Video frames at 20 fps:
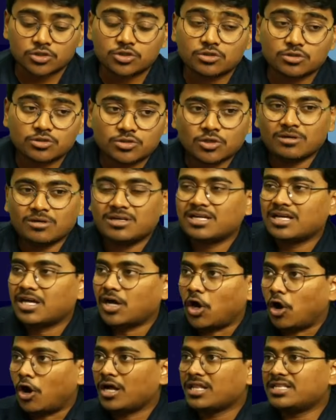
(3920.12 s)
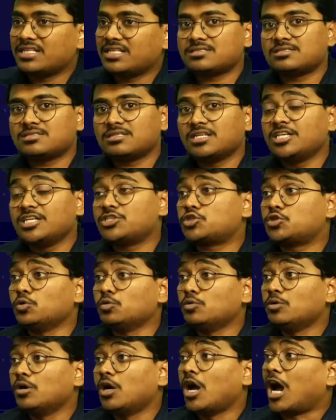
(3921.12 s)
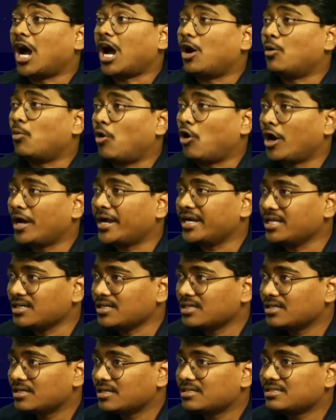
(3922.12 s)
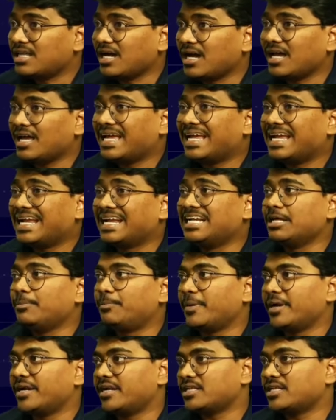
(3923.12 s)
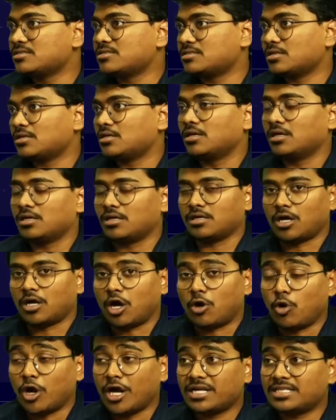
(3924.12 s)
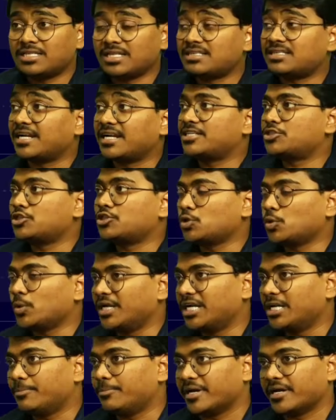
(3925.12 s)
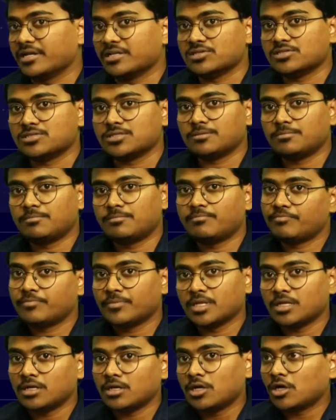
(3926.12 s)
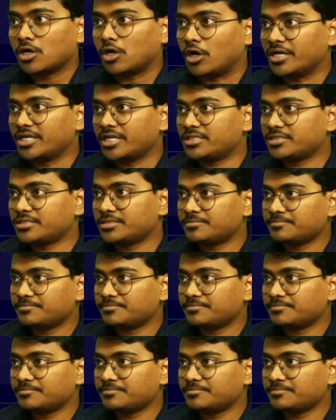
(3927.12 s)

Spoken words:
so all this is to avoid the independence, avoid the threats to independence. Got it?